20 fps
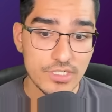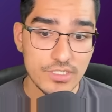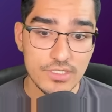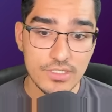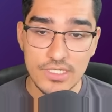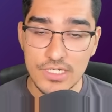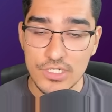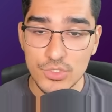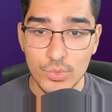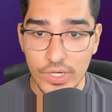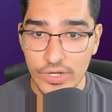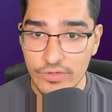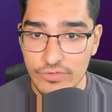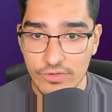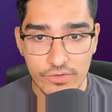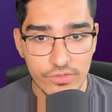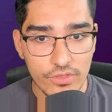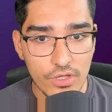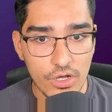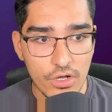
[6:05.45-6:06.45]
is the
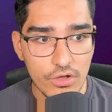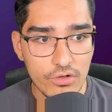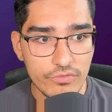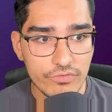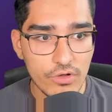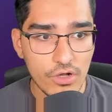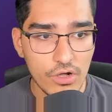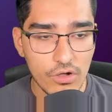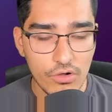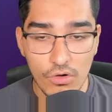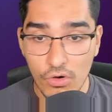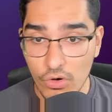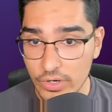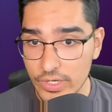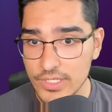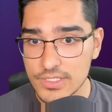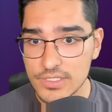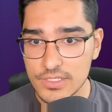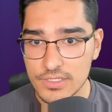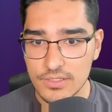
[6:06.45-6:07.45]
25th of
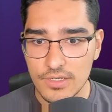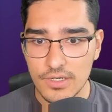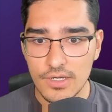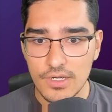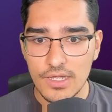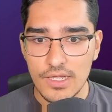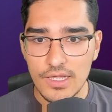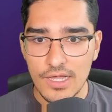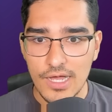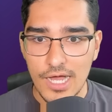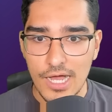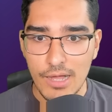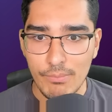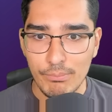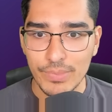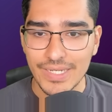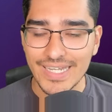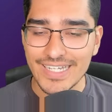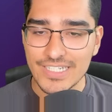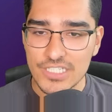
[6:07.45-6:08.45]
August.
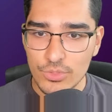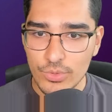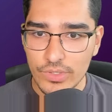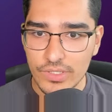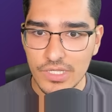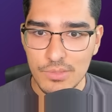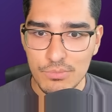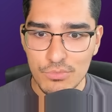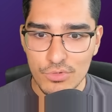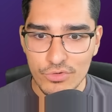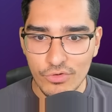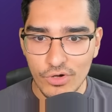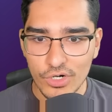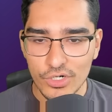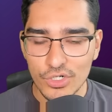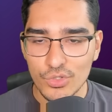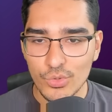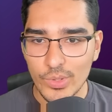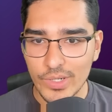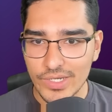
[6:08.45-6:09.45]
But let's quickly move
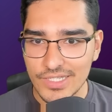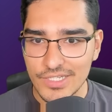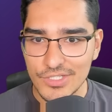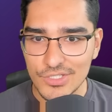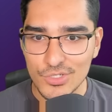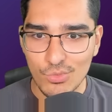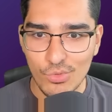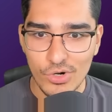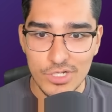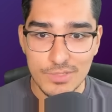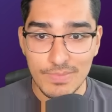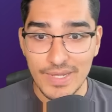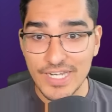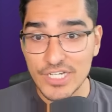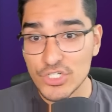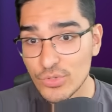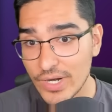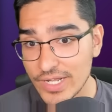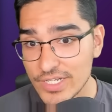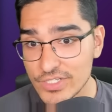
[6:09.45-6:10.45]
on quickly towards my
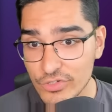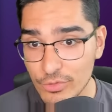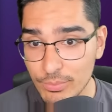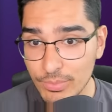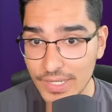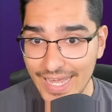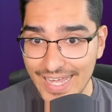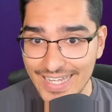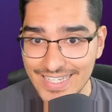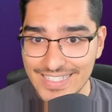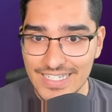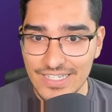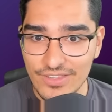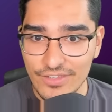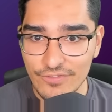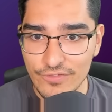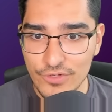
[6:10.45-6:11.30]
transfer plans in the